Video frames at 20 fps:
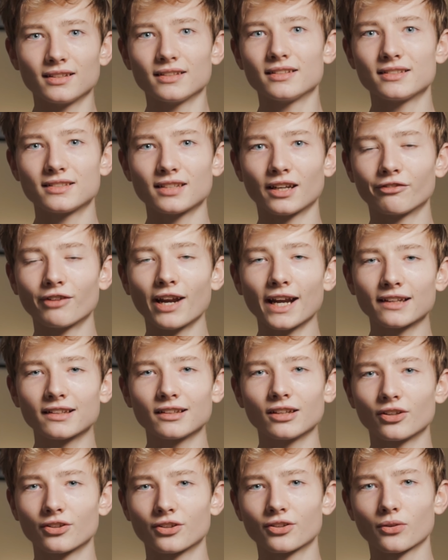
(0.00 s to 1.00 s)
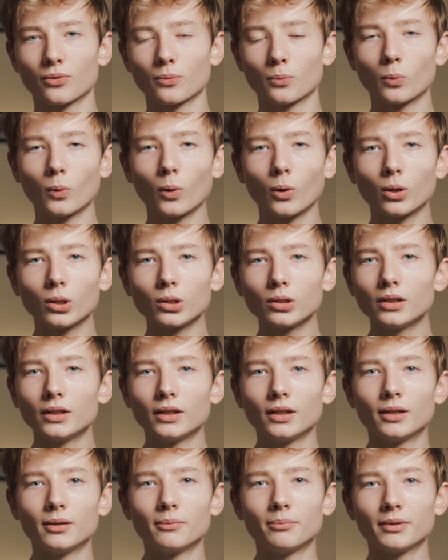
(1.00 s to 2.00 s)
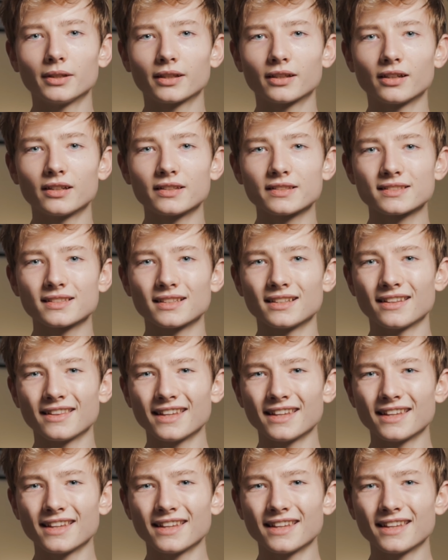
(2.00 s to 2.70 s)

directly onto the wall, because